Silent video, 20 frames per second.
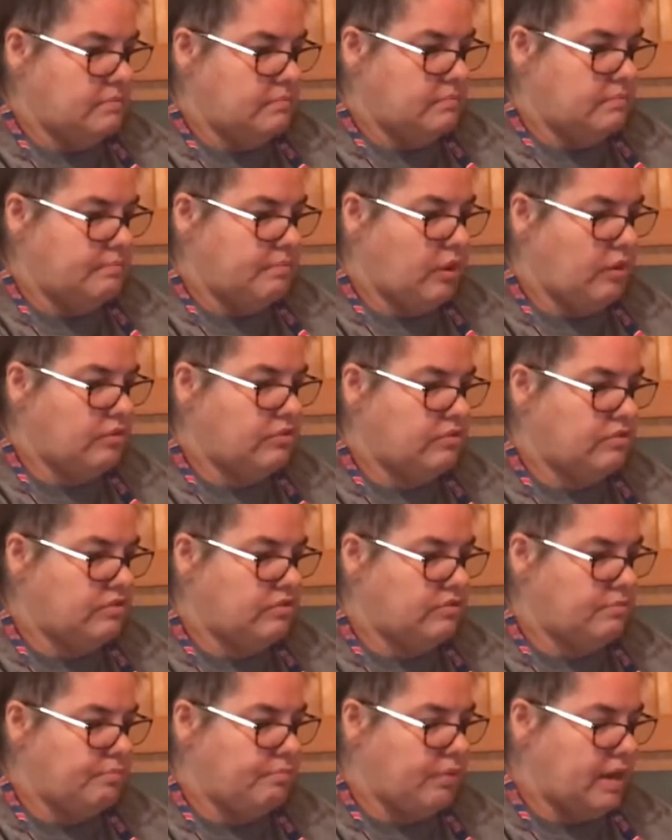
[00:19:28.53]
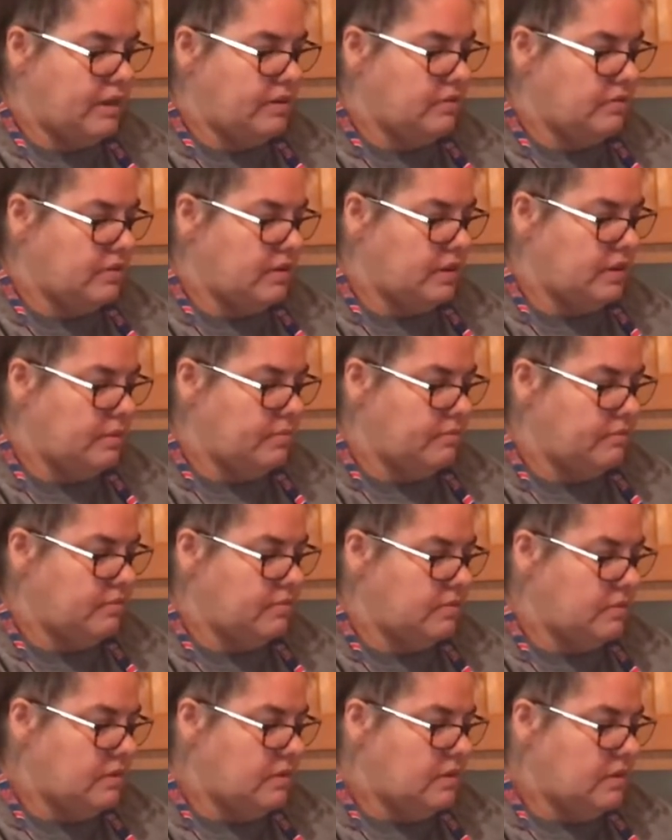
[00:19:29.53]
purchased breadcrumbs.
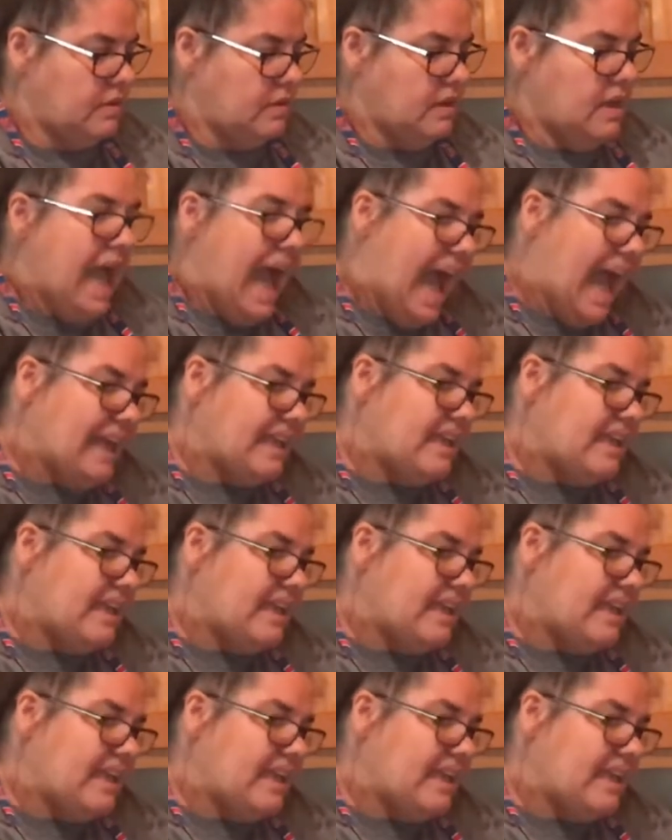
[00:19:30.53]
I